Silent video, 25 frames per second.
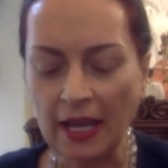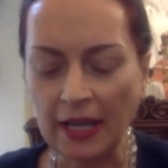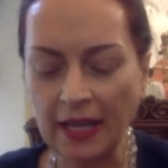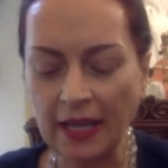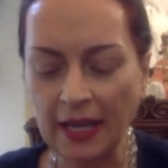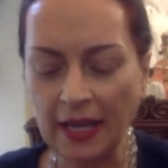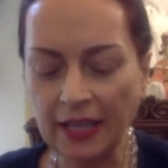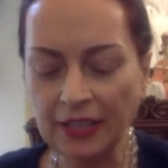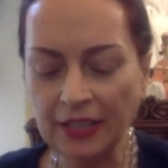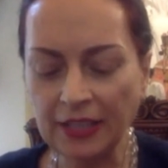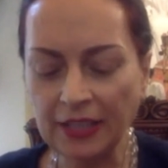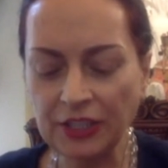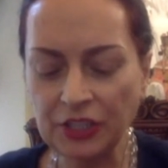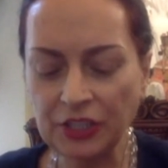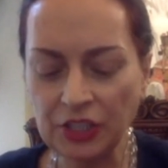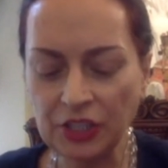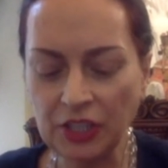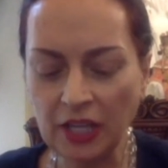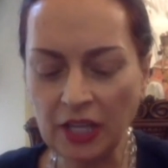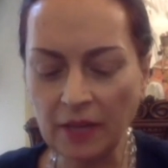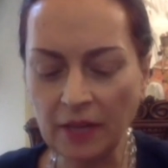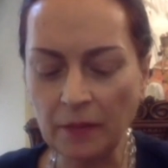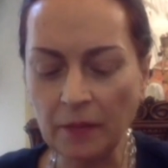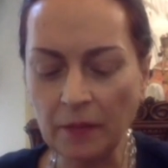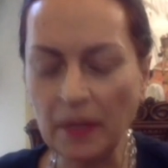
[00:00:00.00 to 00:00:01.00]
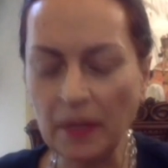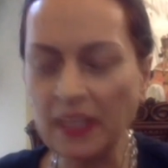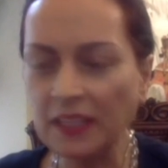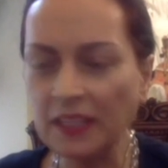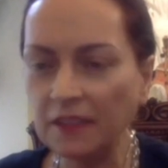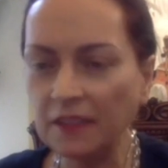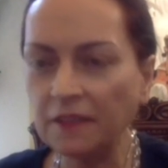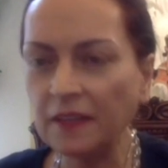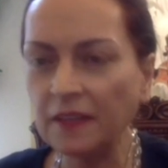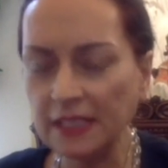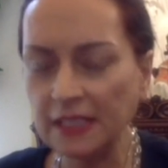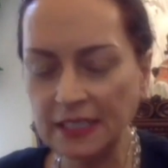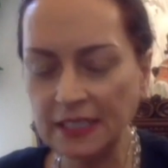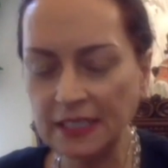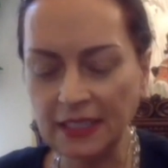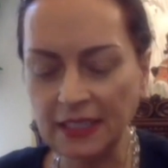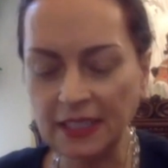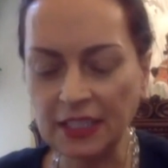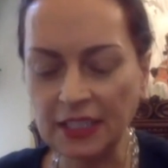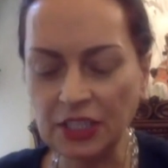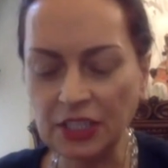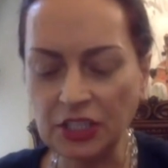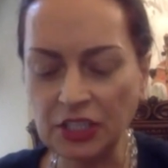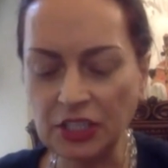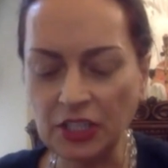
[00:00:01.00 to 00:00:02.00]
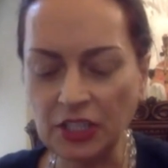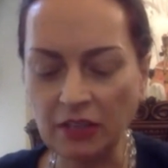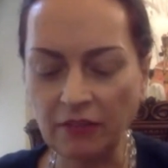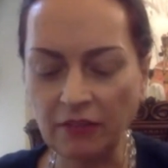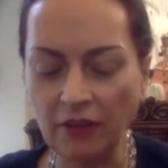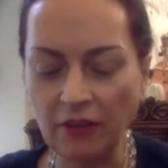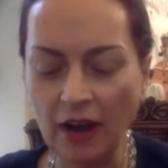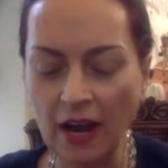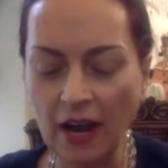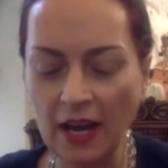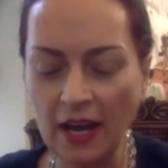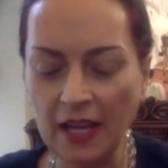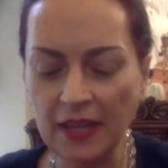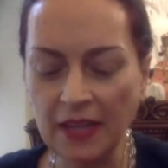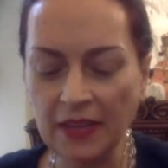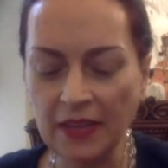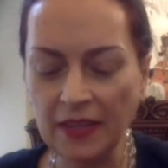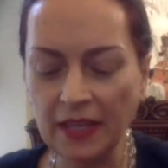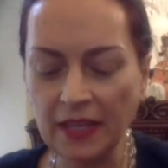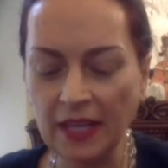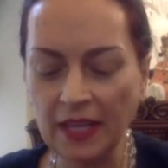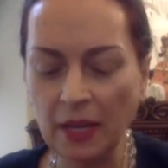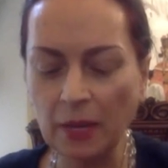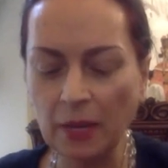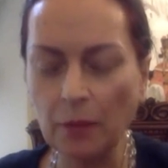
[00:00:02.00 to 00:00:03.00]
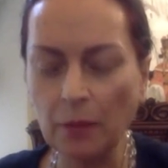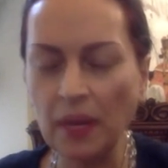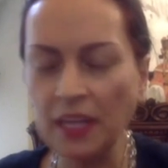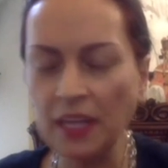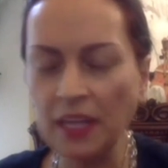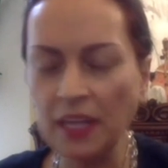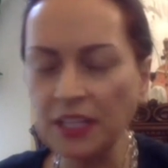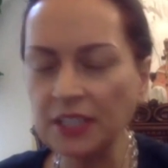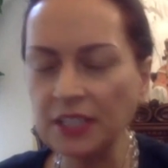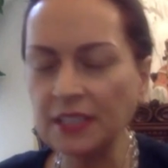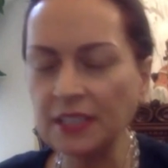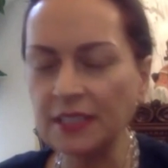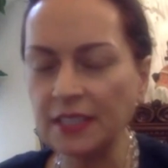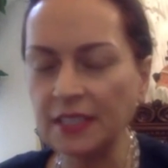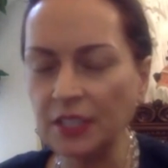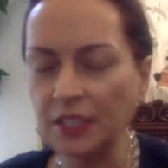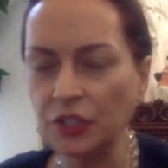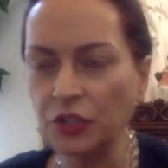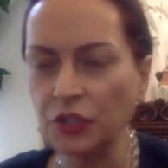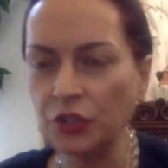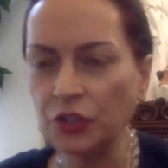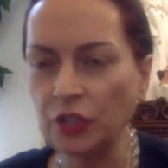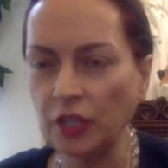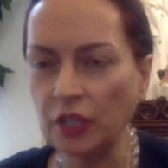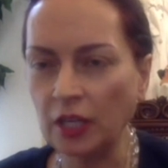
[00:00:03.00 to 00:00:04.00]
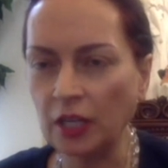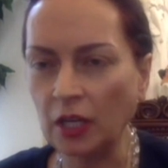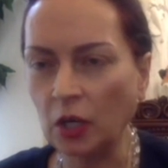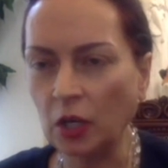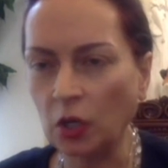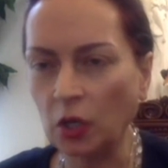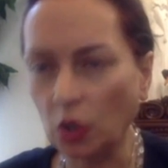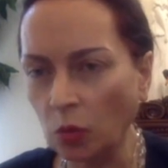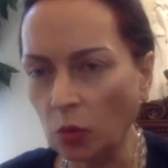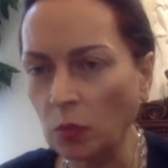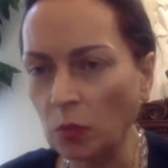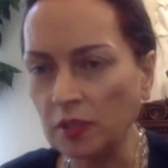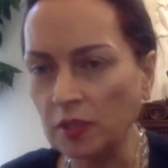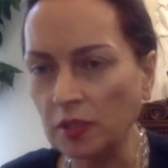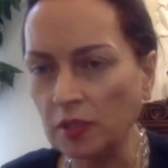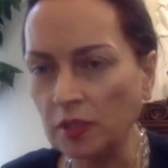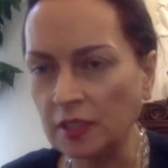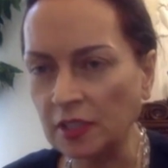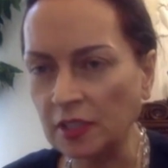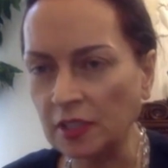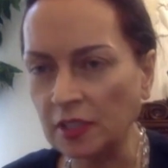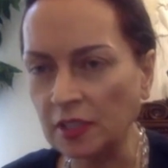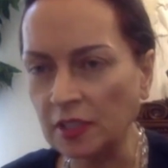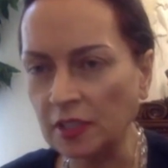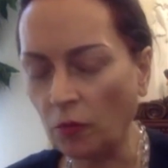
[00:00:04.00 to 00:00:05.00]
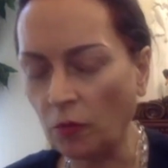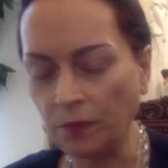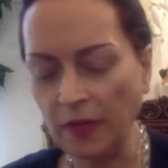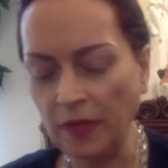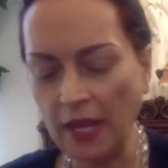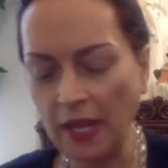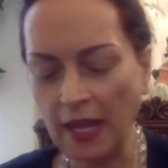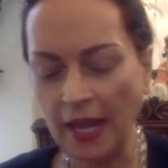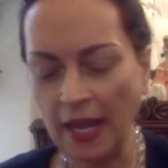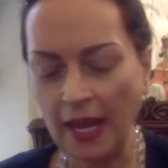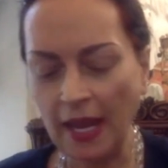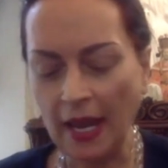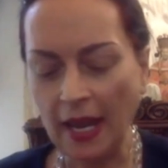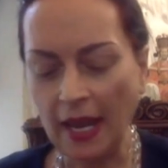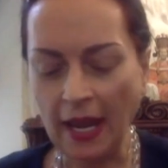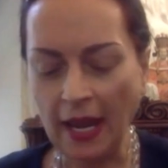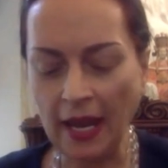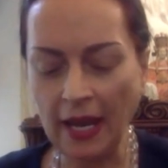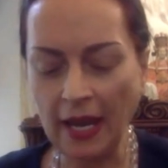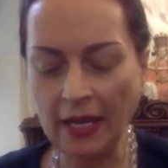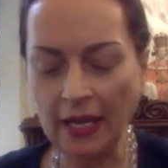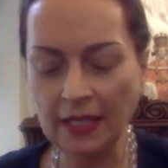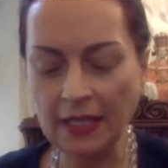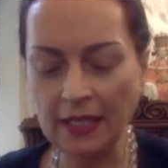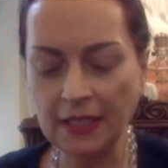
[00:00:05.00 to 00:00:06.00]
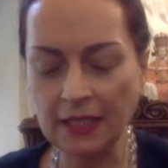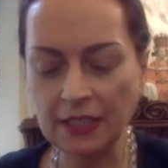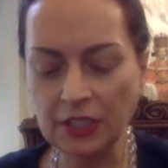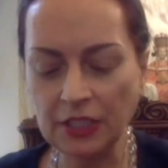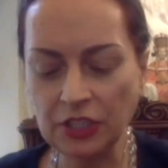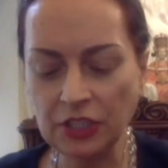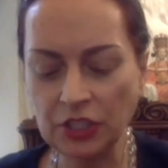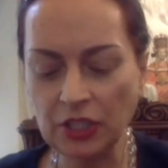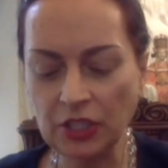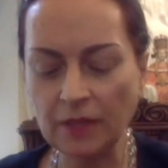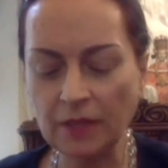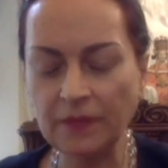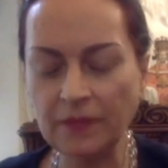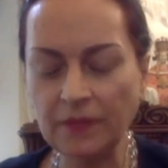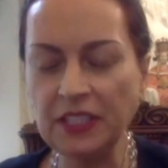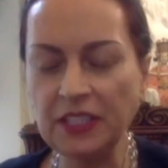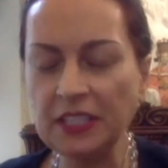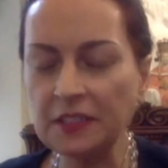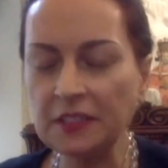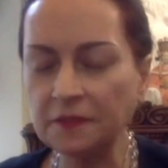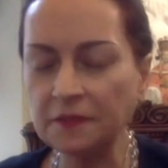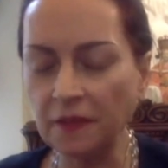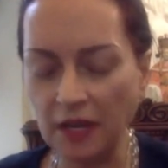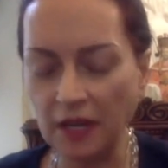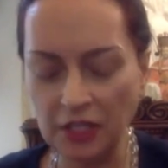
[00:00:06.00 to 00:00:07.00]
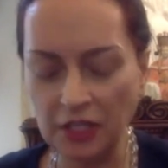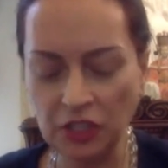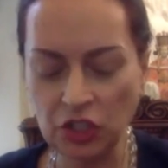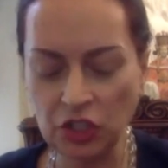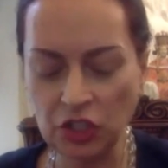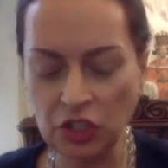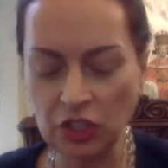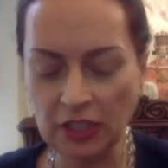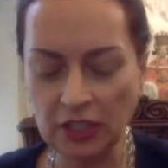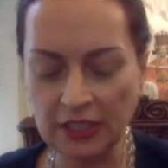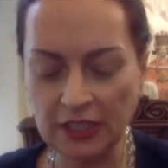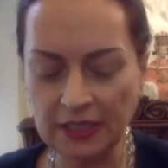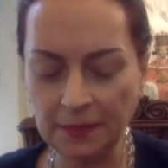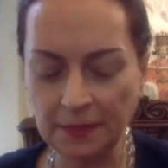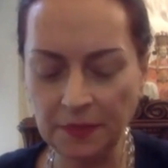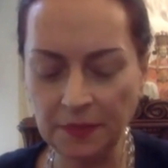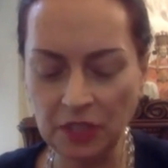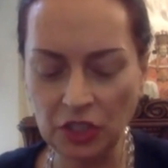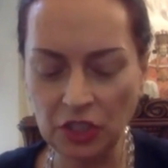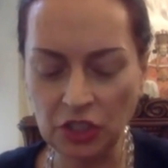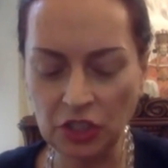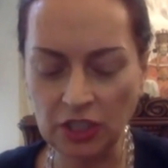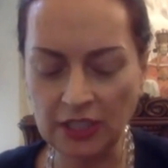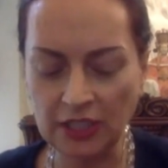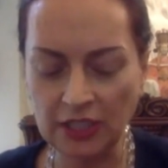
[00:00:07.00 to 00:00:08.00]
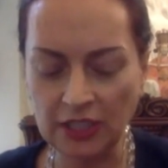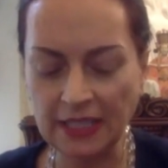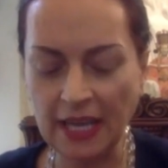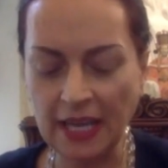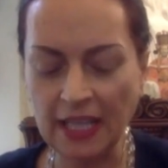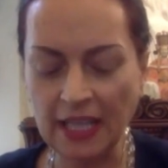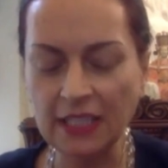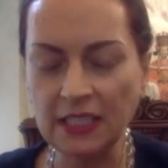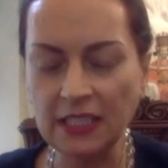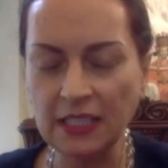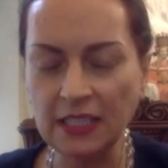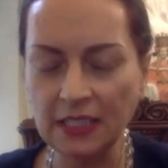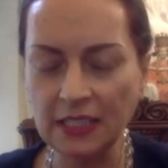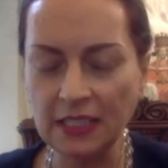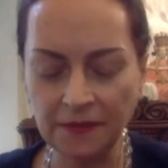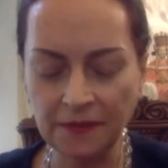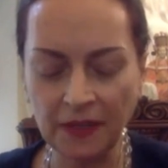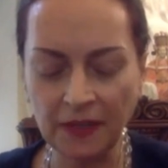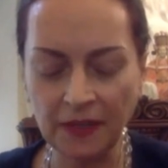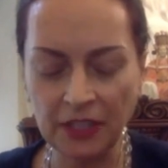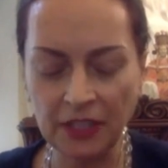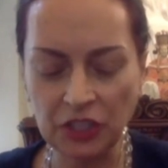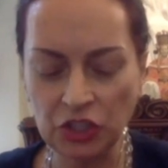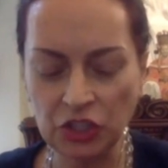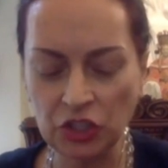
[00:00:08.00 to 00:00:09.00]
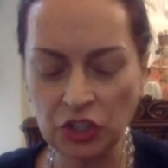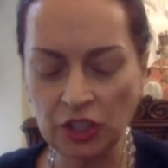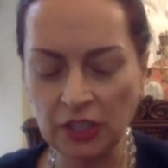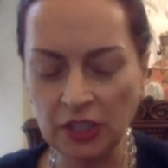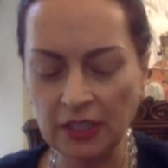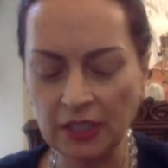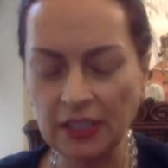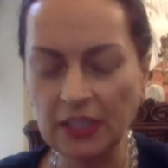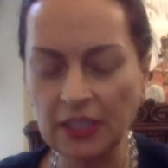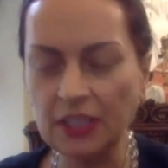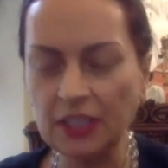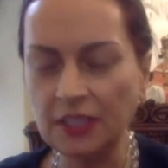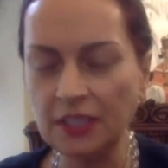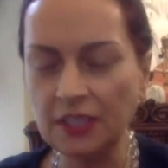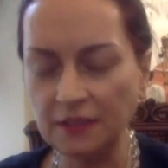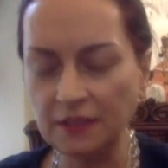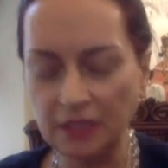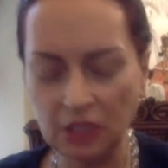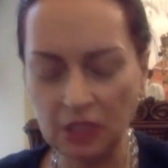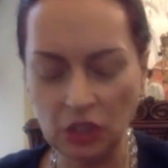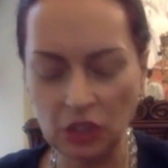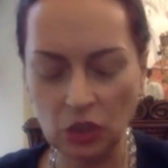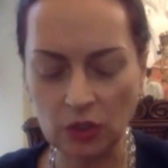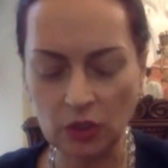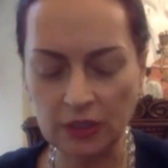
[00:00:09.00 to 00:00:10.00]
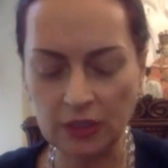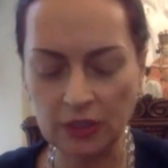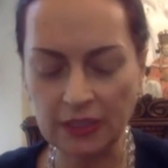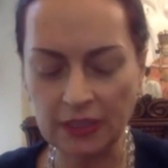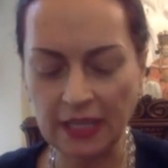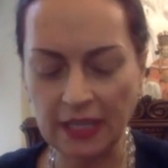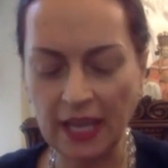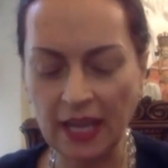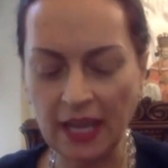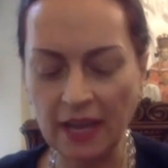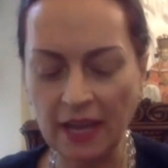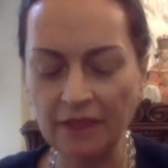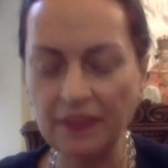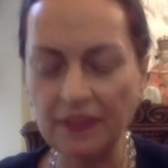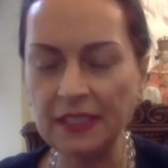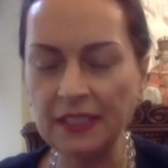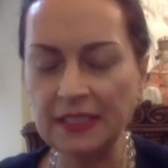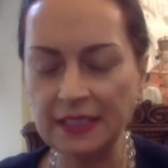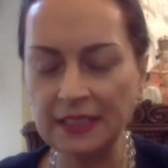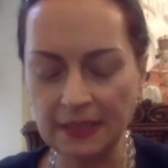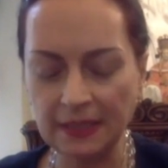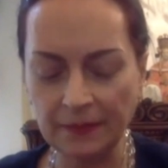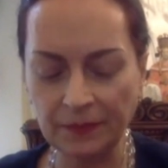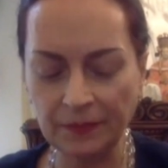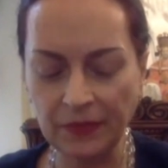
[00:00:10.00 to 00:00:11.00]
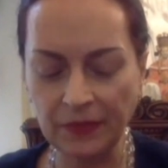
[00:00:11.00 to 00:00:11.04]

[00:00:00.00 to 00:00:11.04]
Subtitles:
get manifested via the metacentric chromosome. And dysfunctional species and dysfunctional individuals have this